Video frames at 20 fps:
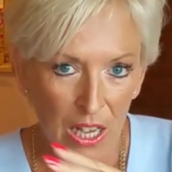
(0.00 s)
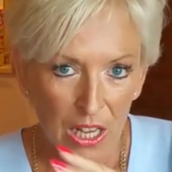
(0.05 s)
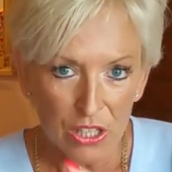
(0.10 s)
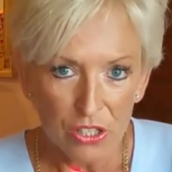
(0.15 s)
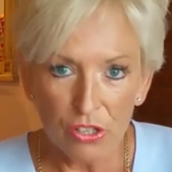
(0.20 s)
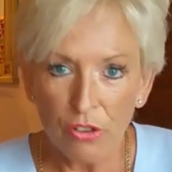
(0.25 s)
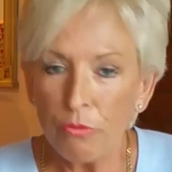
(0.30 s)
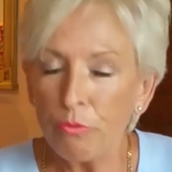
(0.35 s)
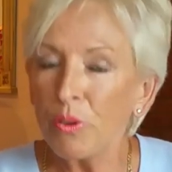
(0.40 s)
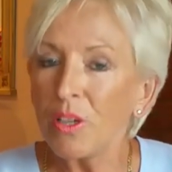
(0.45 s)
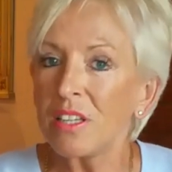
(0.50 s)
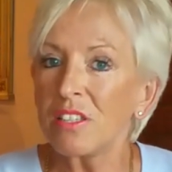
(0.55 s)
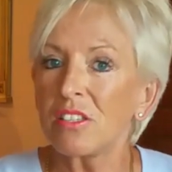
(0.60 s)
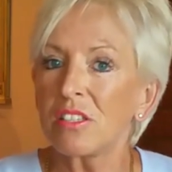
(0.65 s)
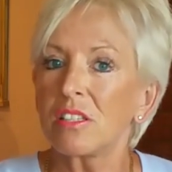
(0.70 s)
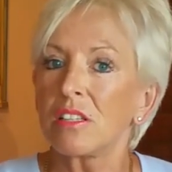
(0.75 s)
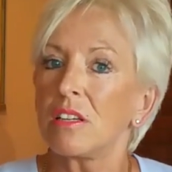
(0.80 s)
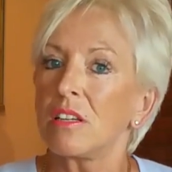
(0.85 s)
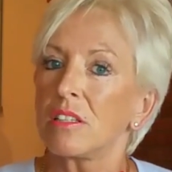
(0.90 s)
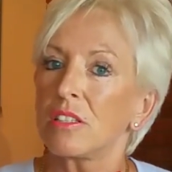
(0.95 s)
So if we can
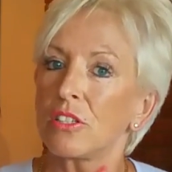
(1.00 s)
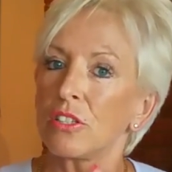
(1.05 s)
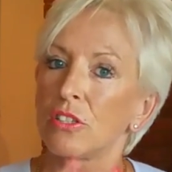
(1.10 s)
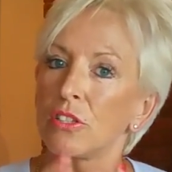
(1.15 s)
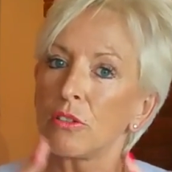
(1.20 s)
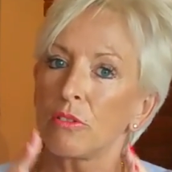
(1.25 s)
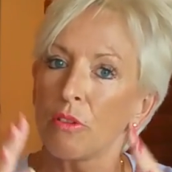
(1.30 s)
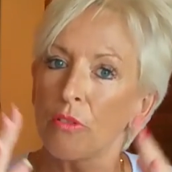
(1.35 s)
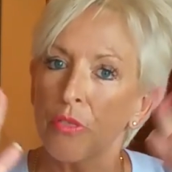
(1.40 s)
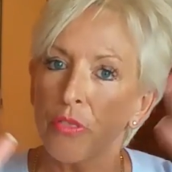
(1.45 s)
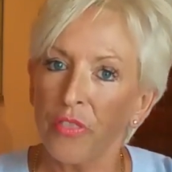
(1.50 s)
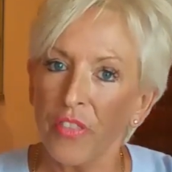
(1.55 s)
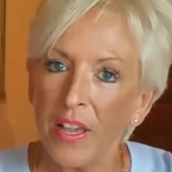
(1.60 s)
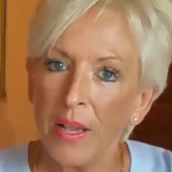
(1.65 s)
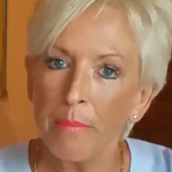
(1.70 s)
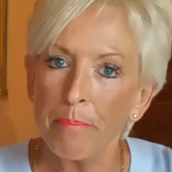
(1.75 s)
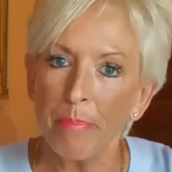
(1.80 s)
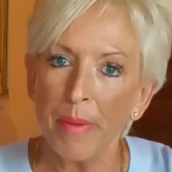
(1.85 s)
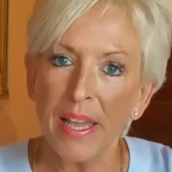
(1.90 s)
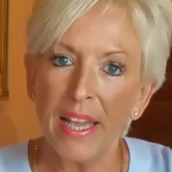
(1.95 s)
start to sort of
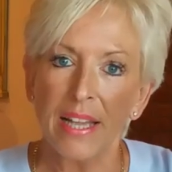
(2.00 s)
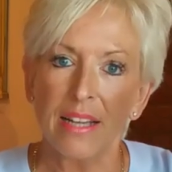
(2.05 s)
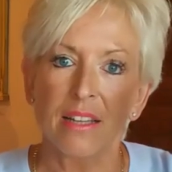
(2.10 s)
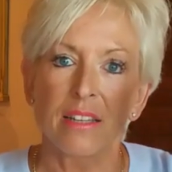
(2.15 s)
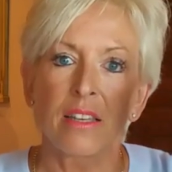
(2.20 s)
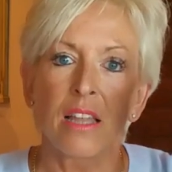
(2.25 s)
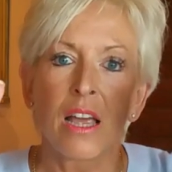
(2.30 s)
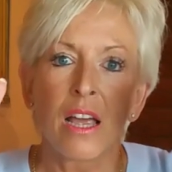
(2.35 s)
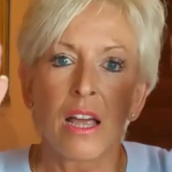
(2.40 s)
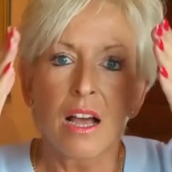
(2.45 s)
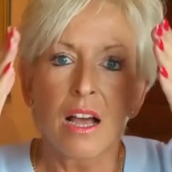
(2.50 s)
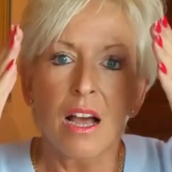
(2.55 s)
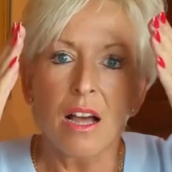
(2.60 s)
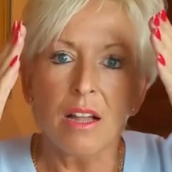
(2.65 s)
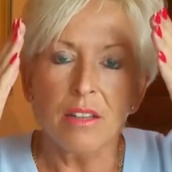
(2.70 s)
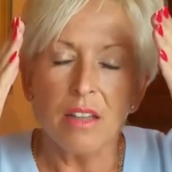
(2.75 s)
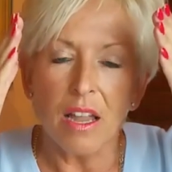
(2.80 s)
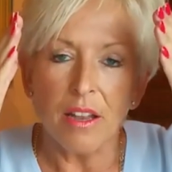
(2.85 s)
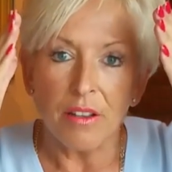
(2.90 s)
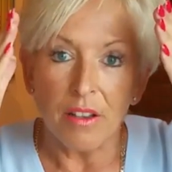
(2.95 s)
think big
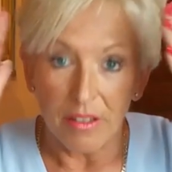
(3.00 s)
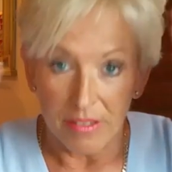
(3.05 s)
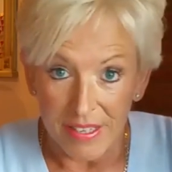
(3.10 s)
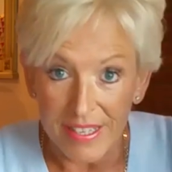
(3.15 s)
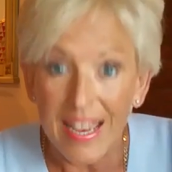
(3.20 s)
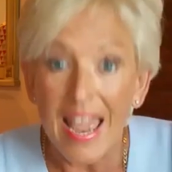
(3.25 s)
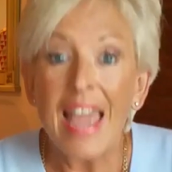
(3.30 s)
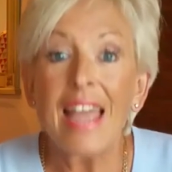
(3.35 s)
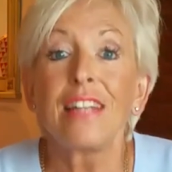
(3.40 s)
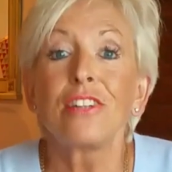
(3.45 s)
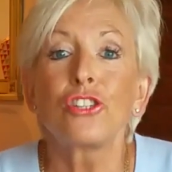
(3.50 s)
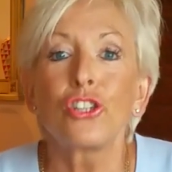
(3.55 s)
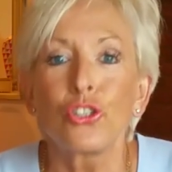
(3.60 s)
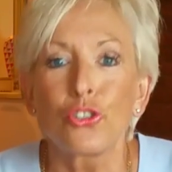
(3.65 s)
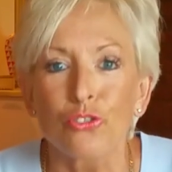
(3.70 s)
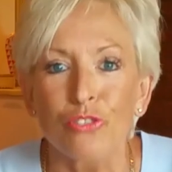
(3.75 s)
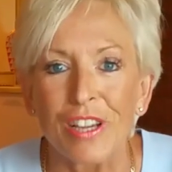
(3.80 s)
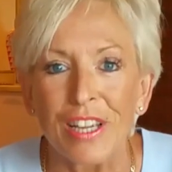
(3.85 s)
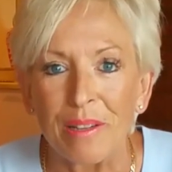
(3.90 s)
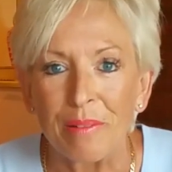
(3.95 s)
and dare to
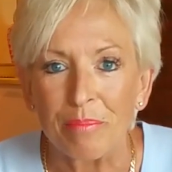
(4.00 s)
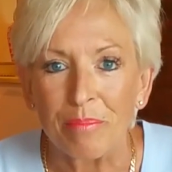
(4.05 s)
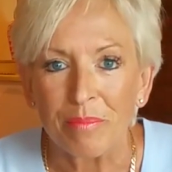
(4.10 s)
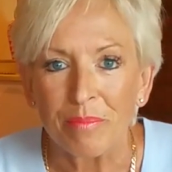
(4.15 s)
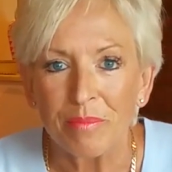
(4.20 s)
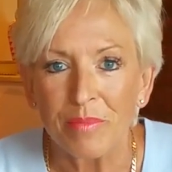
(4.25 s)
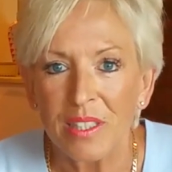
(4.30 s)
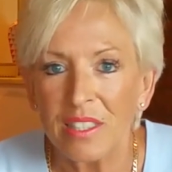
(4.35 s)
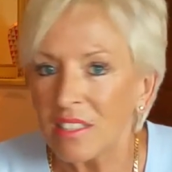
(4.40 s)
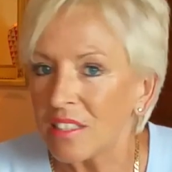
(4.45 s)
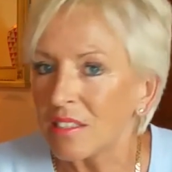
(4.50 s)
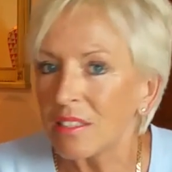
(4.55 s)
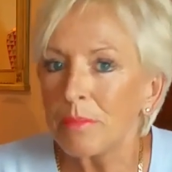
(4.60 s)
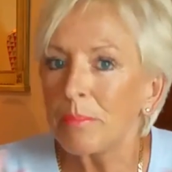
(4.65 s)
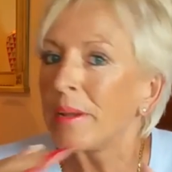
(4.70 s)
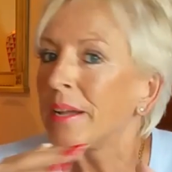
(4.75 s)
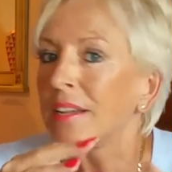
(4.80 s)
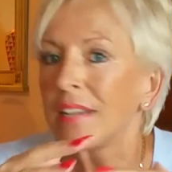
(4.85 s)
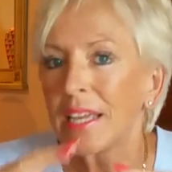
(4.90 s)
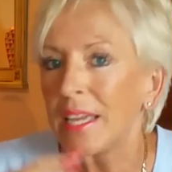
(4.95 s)
dream, it
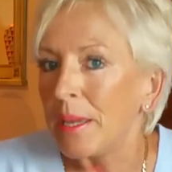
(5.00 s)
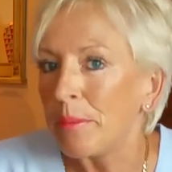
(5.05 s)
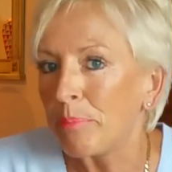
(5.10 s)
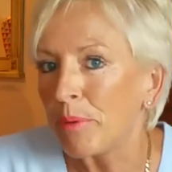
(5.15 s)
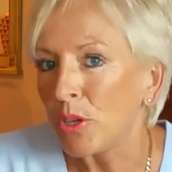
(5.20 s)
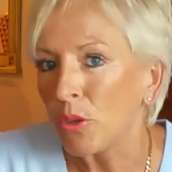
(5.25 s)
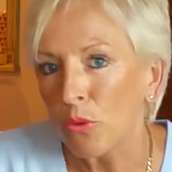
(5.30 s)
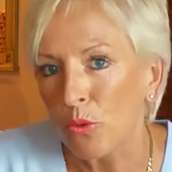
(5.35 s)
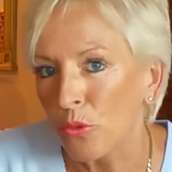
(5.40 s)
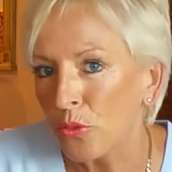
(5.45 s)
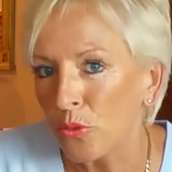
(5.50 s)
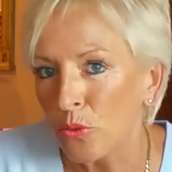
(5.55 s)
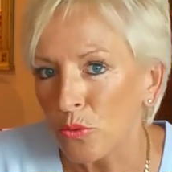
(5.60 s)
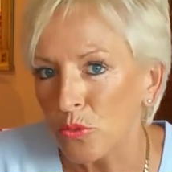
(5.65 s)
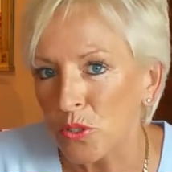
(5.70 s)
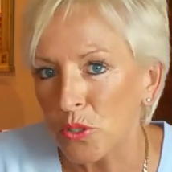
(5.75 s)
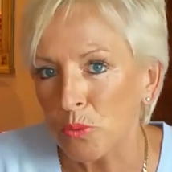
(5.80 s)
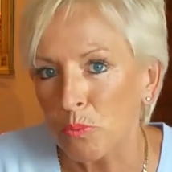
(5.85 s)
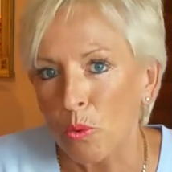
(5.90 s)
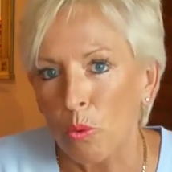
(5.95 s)
isn't about keeping your
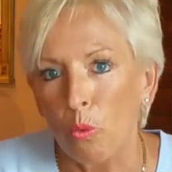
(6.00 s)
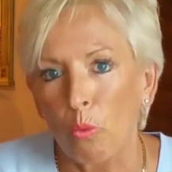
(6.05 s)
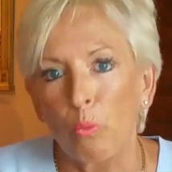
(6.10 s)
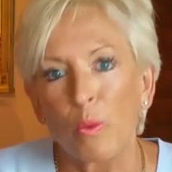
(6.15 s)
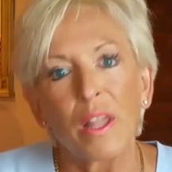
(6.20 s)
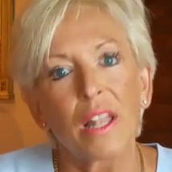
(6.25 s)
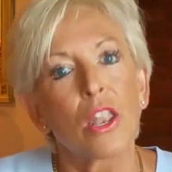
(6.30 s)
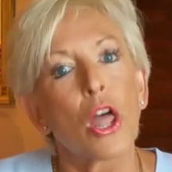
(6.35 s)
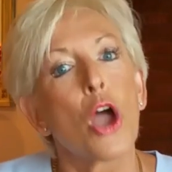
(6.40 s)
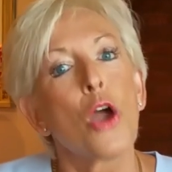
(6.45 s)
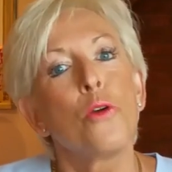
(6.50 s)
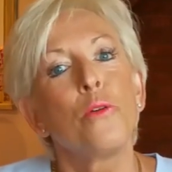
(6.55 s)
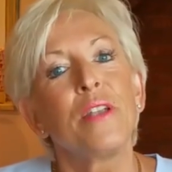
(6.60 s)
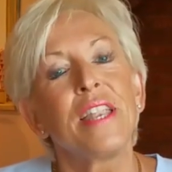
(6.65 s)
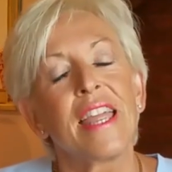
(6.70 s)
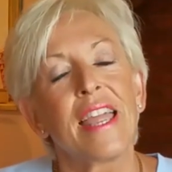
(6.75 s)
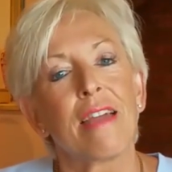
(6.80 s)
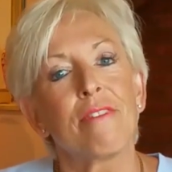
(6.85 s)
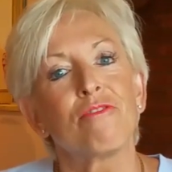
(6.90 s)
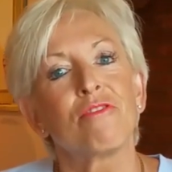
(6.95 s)
thoughts small. We'll
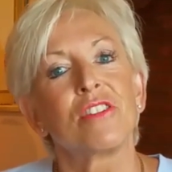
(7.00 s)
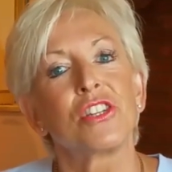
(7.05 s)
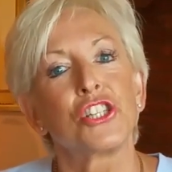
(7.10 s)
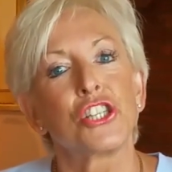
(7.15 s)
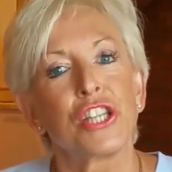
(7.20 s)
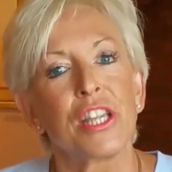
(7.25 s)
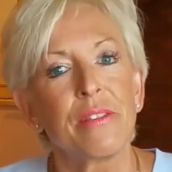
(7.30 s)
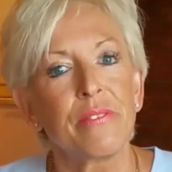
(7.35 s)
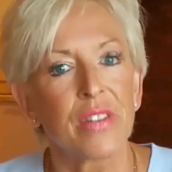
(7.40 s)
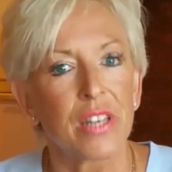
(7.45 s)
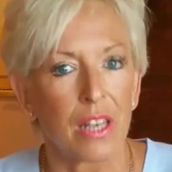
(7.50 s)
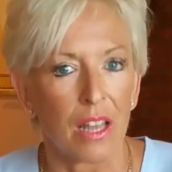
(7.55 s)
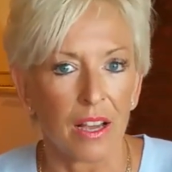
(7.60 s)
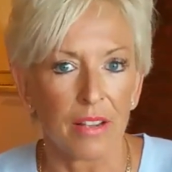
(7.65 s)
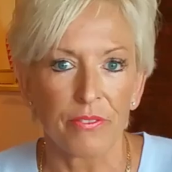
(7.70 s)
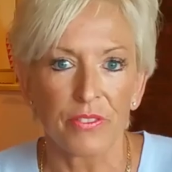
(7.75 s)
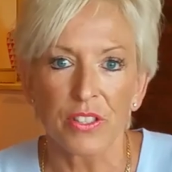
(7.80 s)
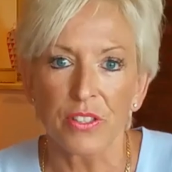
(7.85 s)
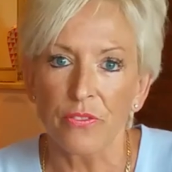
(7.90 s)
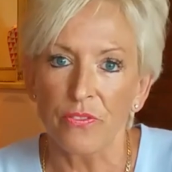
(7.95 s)
only ever achieve in
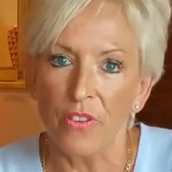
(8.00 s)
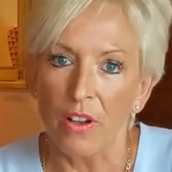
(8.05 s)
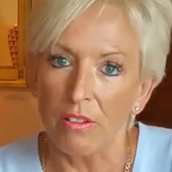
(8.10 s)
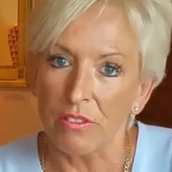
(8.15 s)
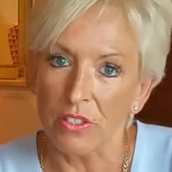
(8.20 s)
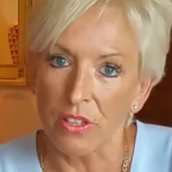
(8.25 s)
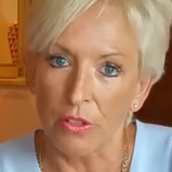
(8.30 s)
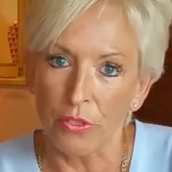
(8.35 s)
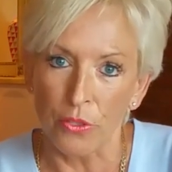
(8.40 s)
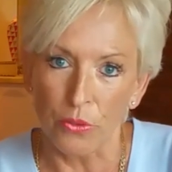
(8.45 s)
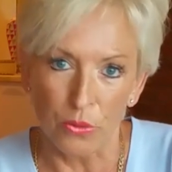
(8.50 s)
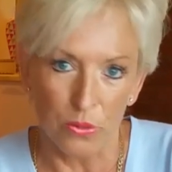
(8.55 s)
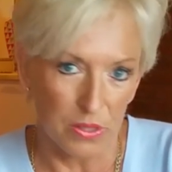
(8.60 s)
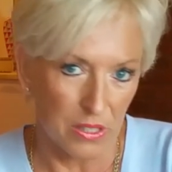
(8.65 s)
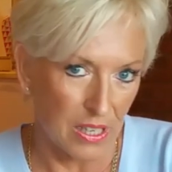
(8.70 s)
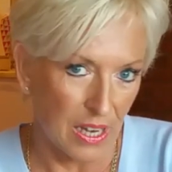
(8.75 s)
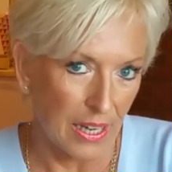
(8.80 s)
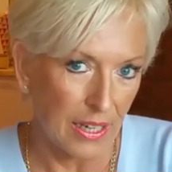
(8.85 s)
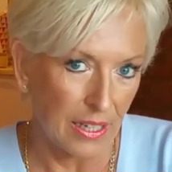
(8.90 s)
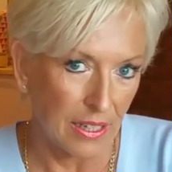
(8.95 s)
life as far as our thoughts
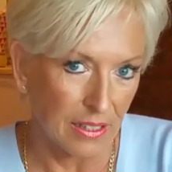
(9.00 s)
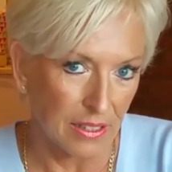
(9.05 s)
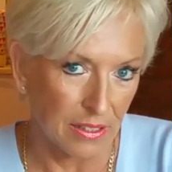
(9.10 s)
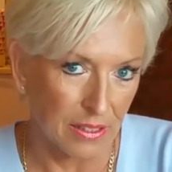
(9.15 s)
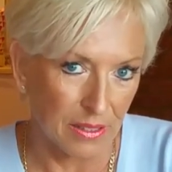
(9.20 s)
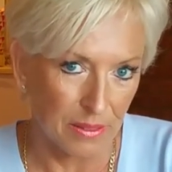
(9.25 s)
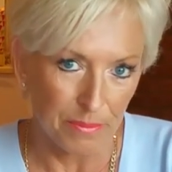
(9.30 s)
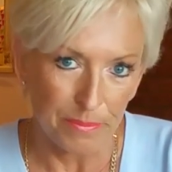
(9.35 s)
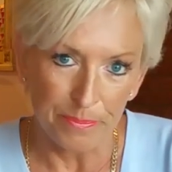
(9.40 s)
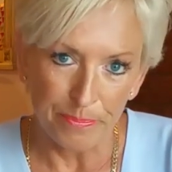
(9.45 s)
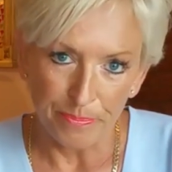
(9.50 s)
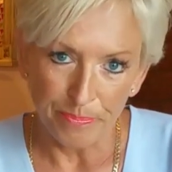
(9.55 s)
take us.